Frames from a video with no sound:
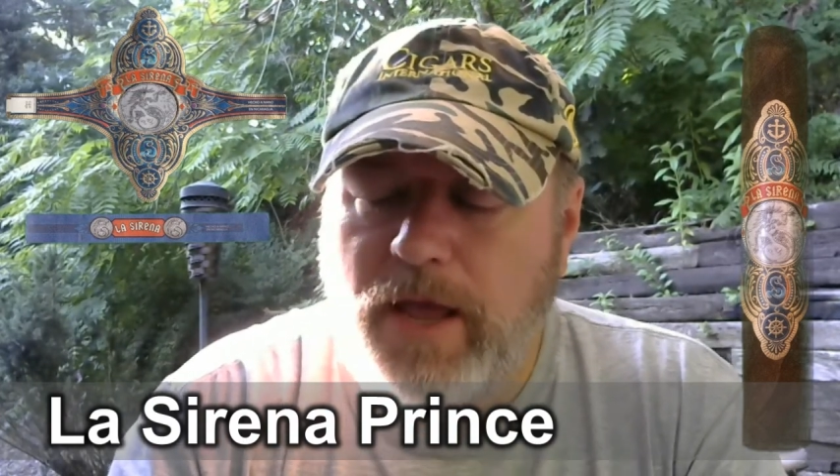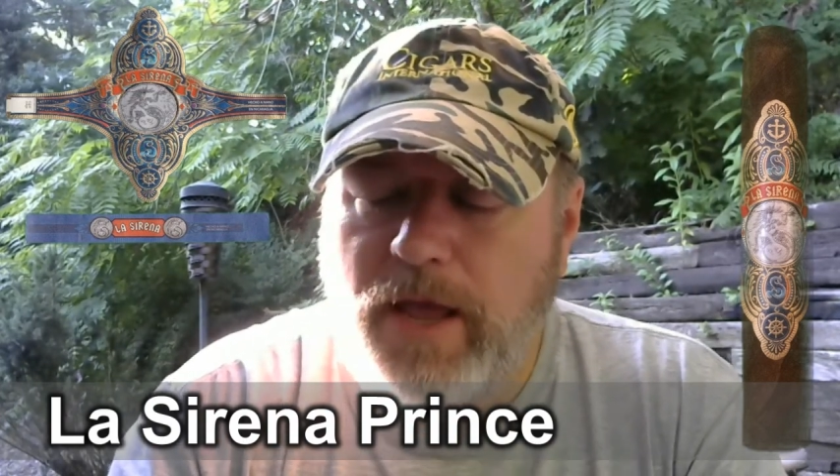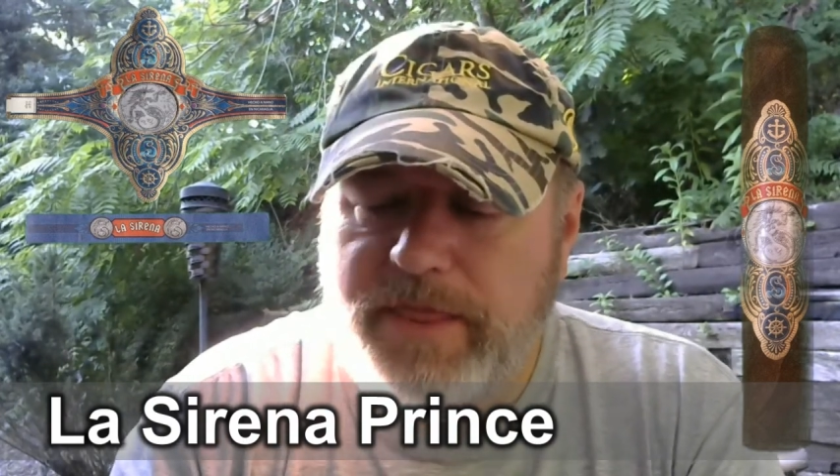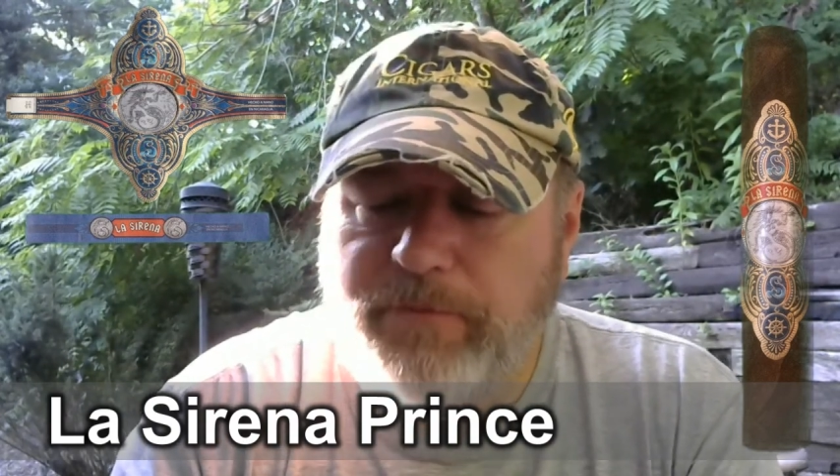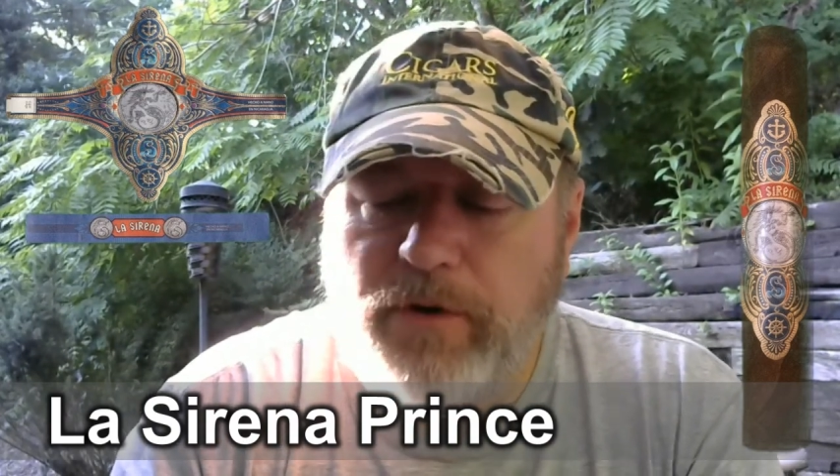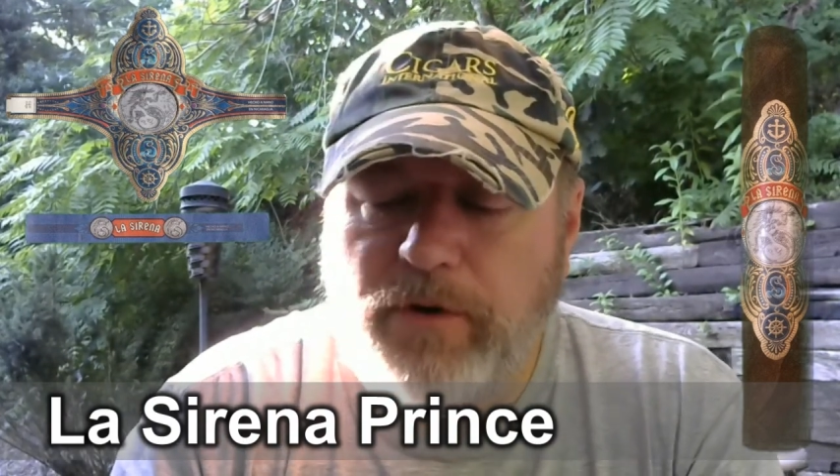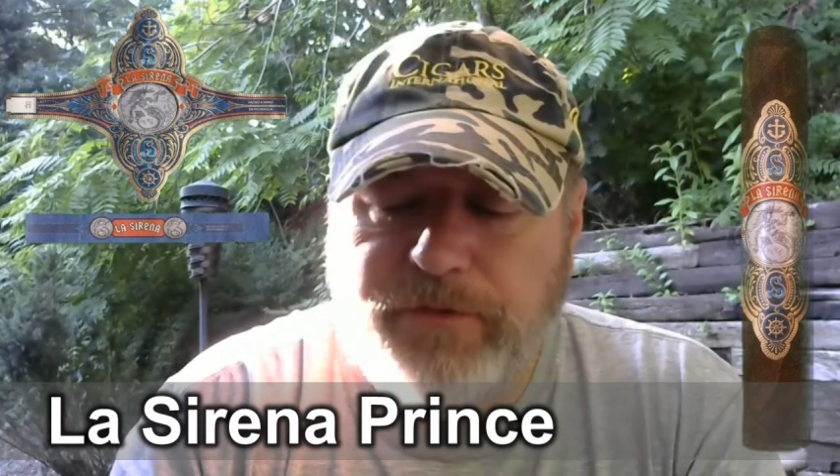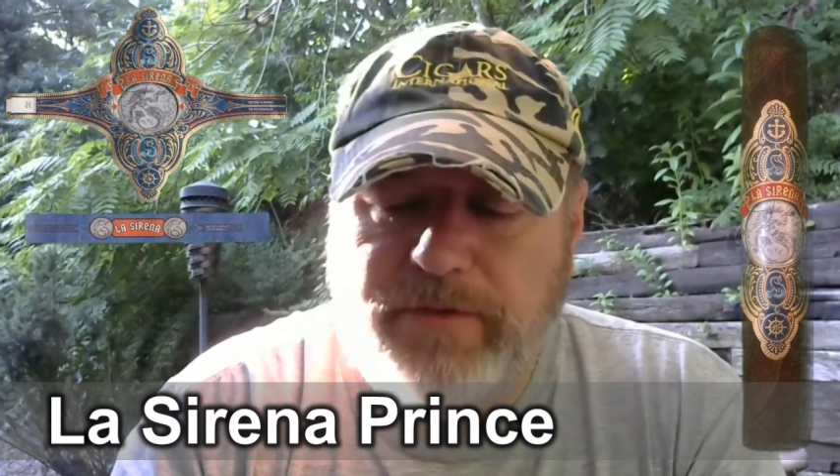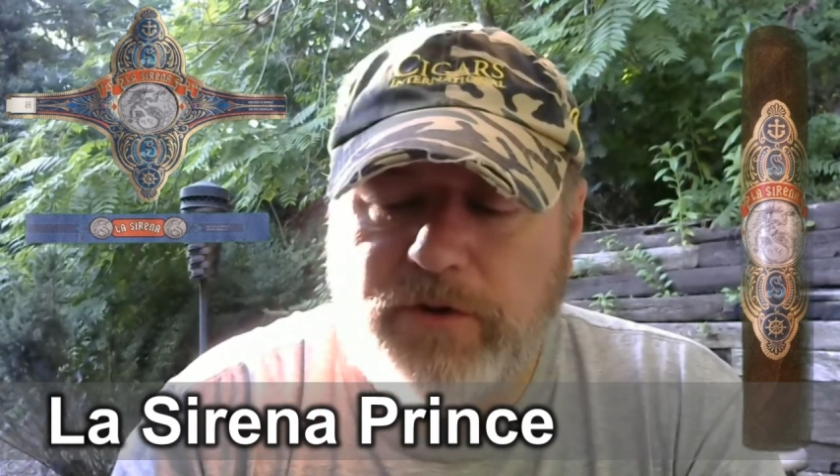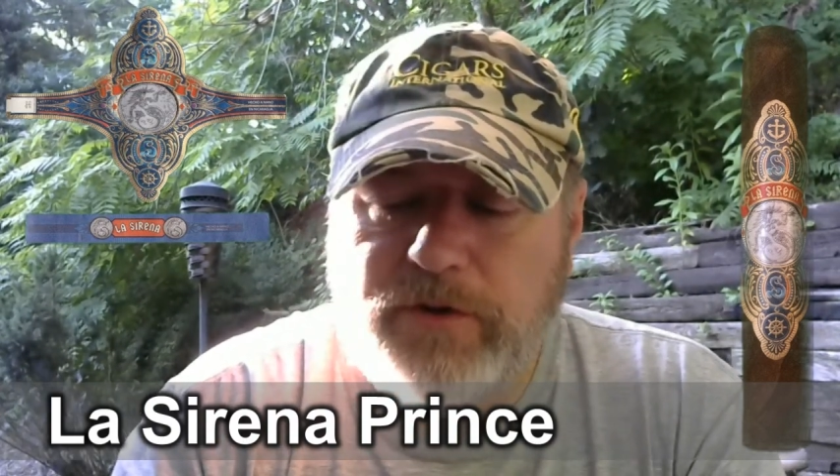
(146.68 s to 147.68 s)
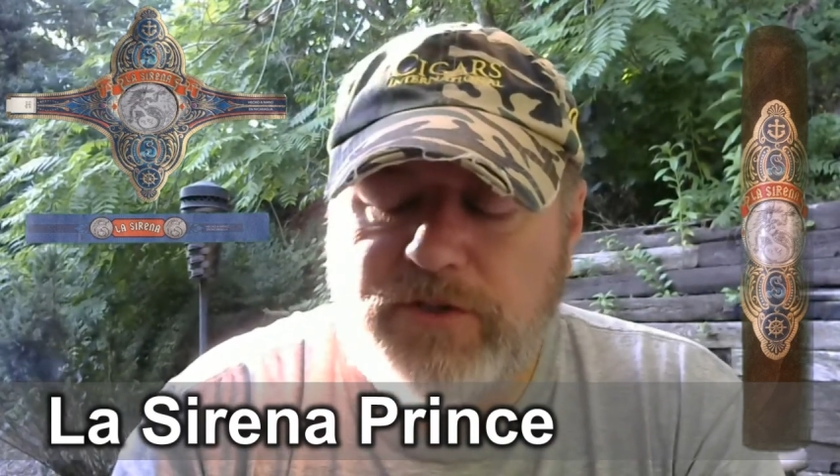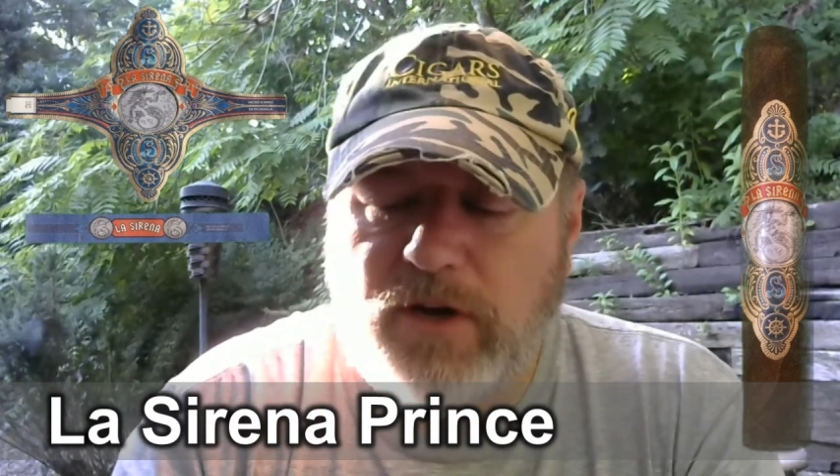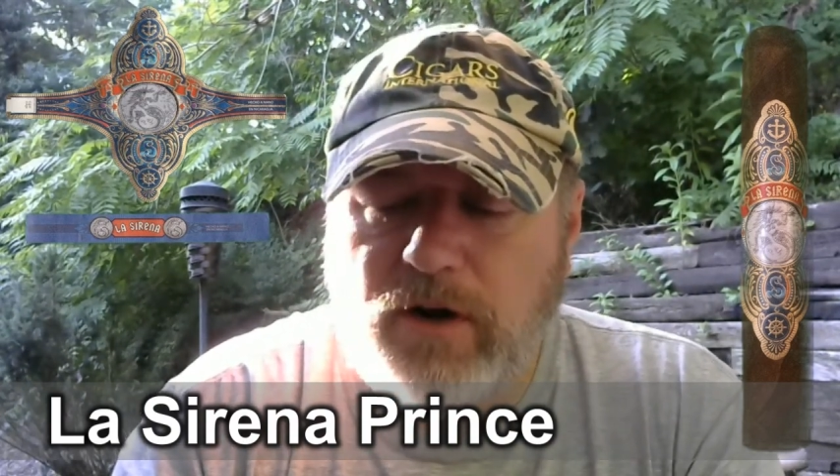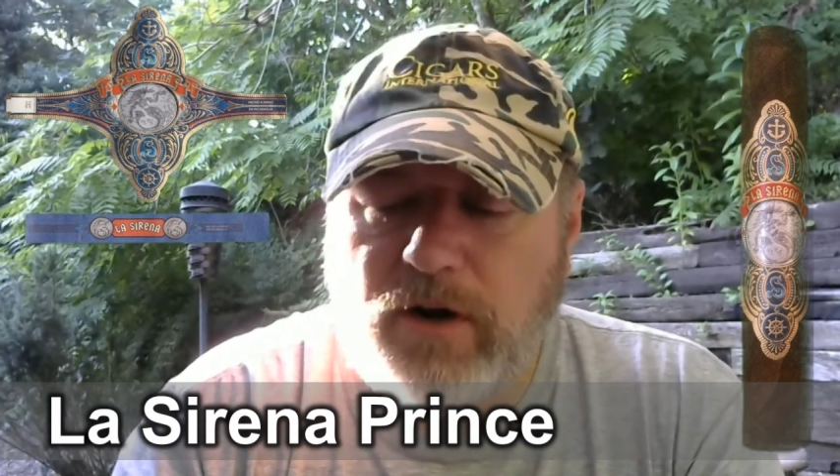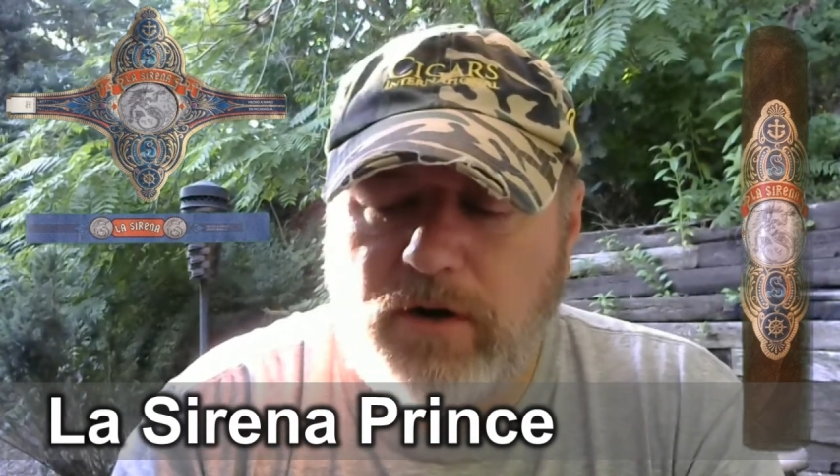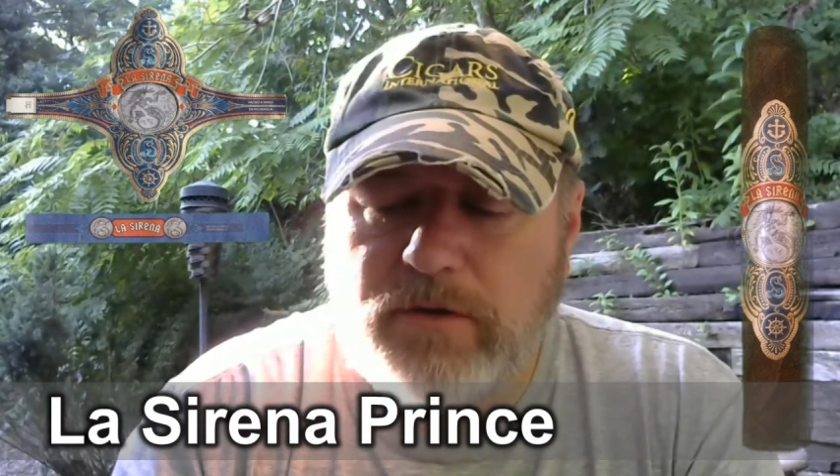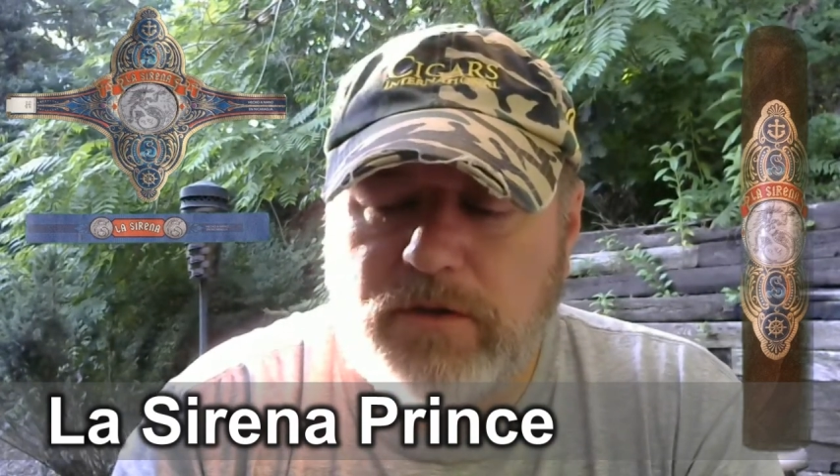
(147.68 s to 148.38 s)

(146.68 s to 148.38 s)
upfront flavors are